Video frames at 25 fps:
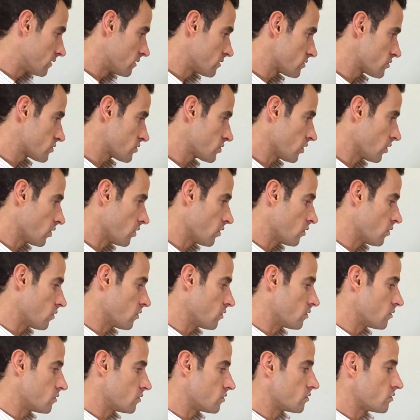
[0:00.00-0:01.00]

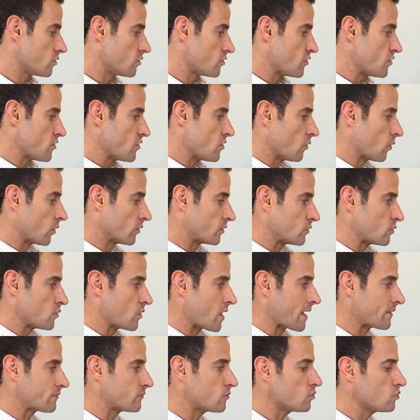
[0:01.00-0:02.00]
So what you
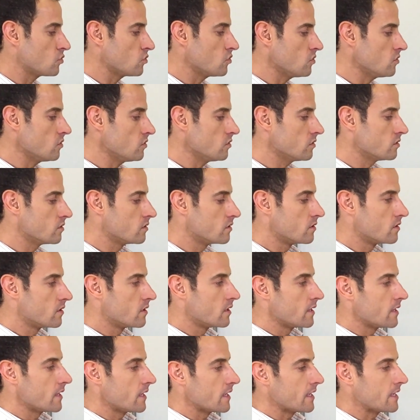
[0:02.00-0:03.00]
have to do
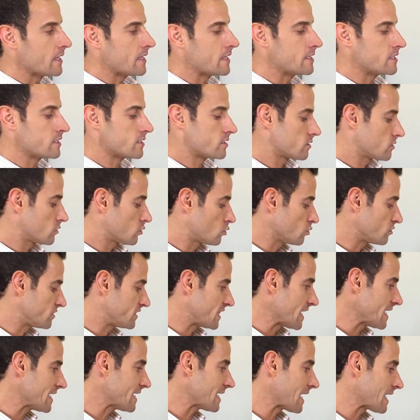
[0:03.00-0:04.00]
is to
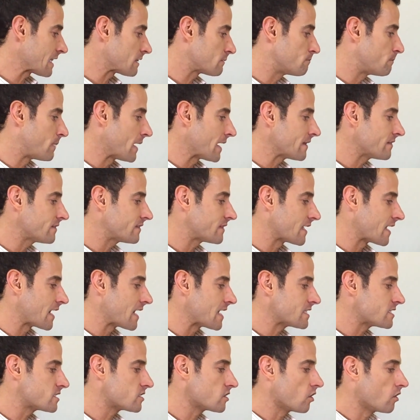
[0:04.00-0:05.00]
take
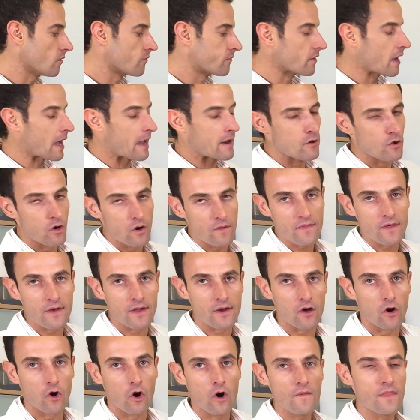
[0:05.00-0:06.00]
advantage of
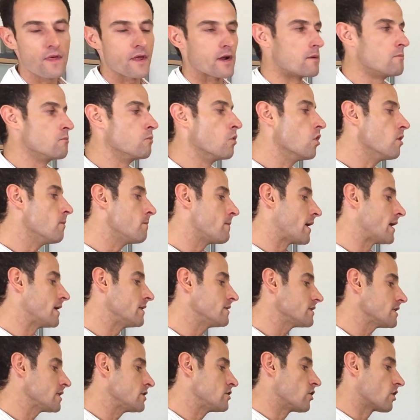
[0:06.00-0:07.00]
other
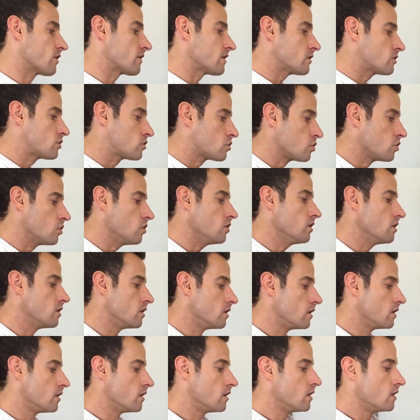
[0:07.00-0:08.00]
movements in order to
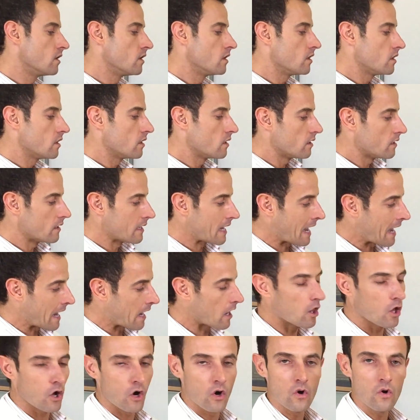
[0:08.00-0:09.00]

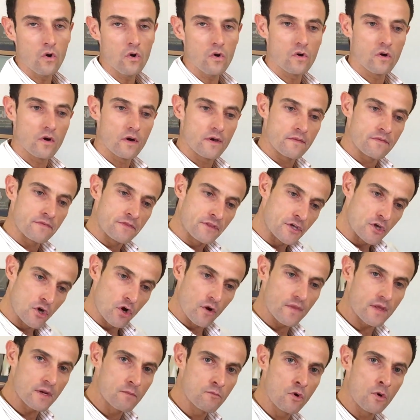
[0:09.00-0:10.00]
allow the
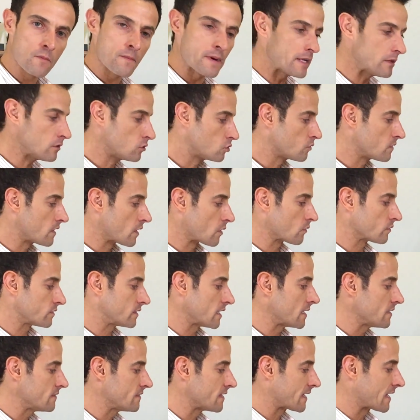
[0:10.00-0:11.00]
other movement to
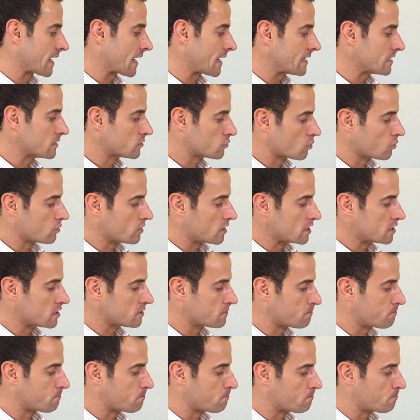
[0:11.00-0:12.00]
derotate the canines to this
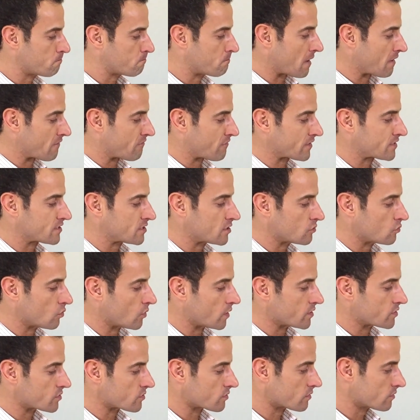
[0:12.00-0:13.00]
perfect
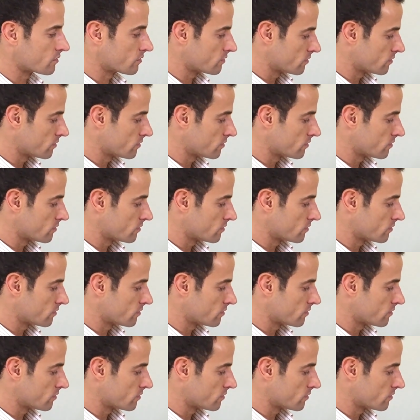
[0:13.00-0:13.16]
situation.